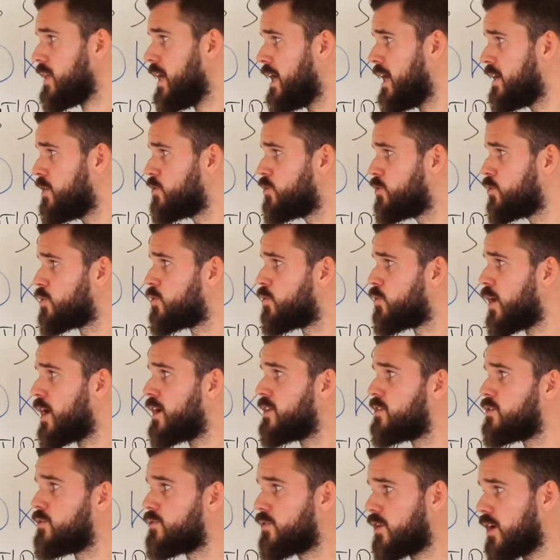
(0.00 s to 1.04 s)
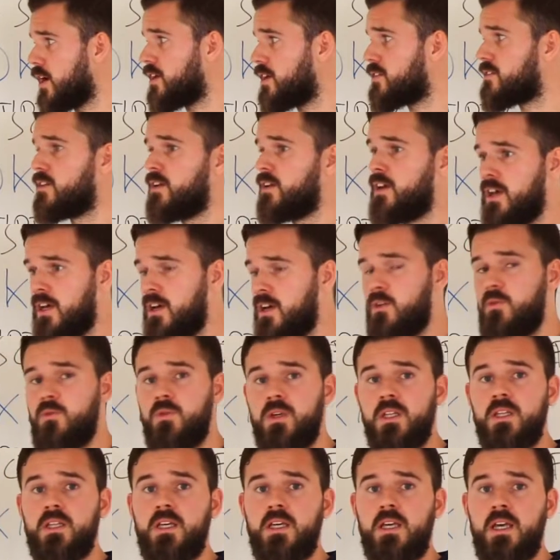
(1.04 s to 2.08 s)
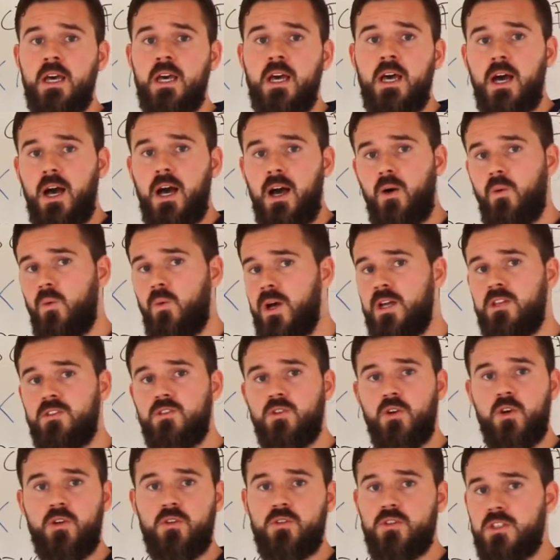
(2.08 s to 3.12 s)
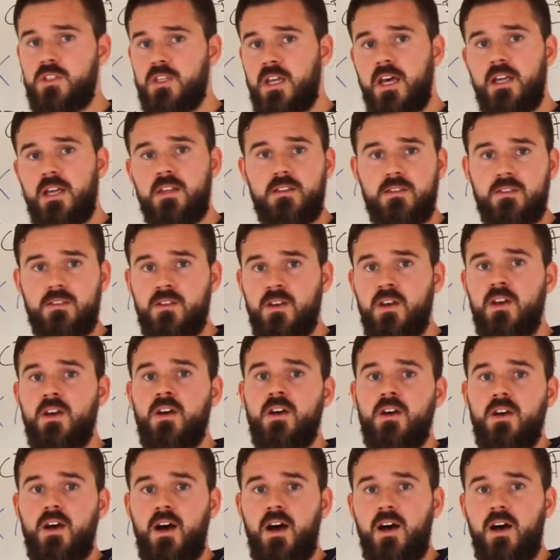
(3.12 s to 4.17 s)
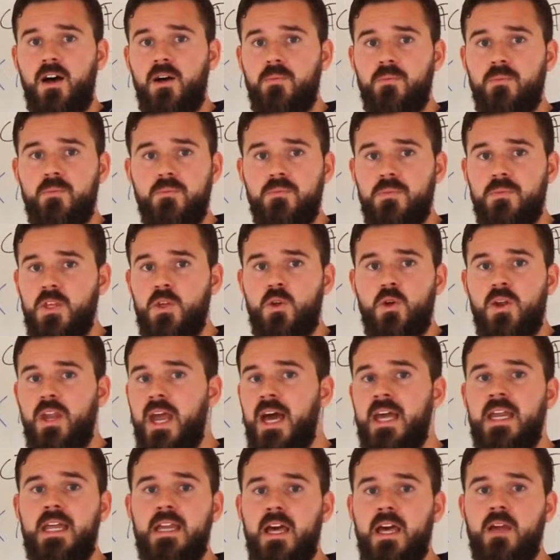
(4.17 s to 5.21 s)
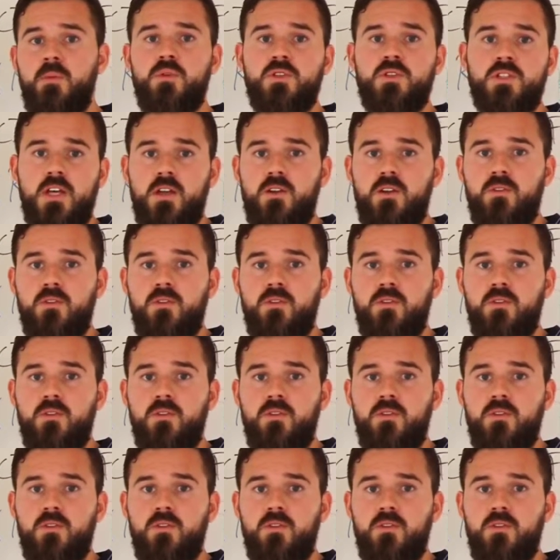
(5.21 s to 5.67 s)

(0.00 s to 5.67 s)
and you do it right, you've got really a way to understand 99%